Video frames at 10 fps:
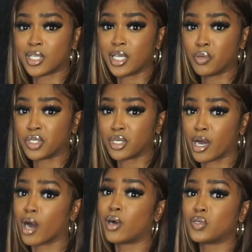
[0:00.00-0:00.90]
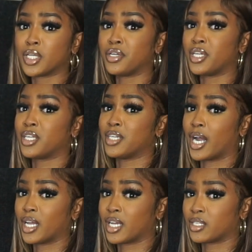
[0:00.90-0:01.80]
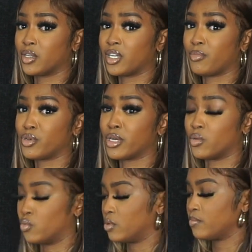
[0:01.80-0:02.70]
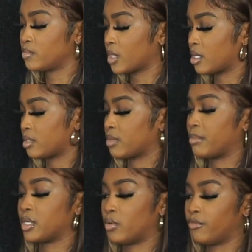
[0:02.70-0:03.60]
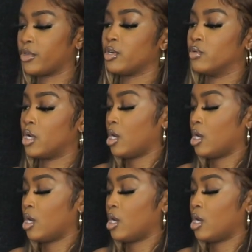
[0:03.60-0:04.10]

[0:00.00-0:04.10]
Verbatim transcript: to eat with your girls and you need a jacket that's going to keep you kind of warm, this might be the one for you.